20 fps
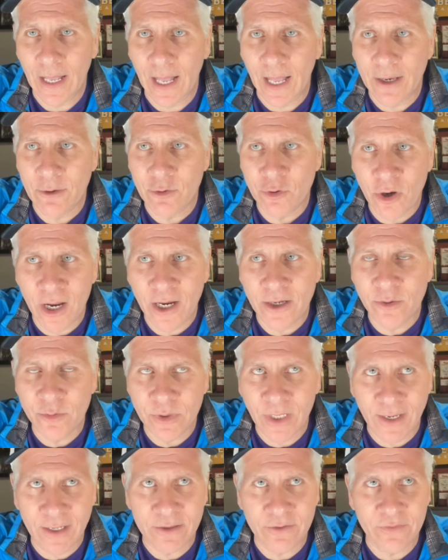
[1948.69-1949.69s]
I don't know how you would
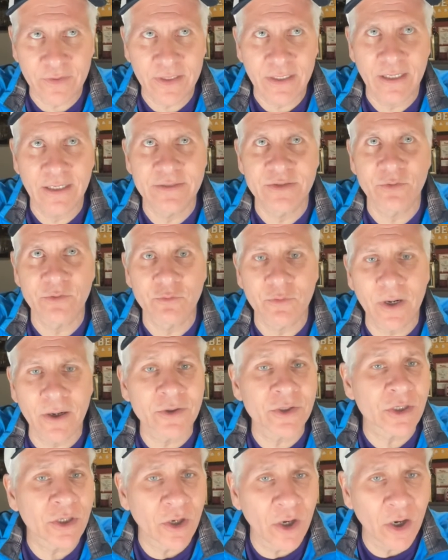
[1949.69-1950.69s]
handle it. Is he
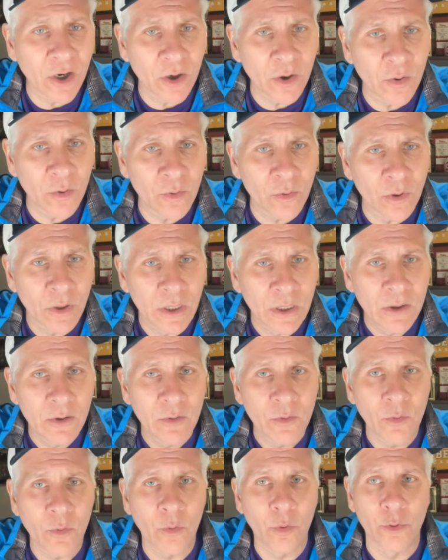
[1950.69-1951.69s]
raring to go
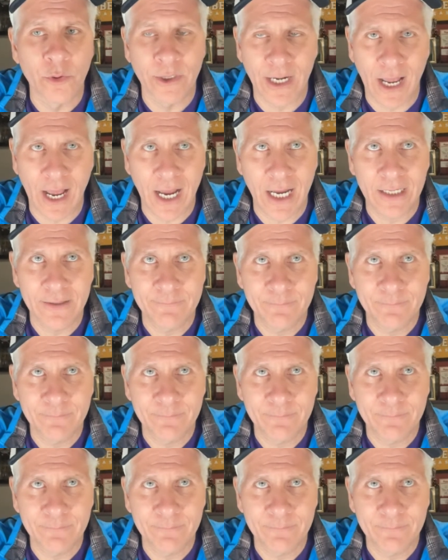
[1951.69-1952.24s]
or not?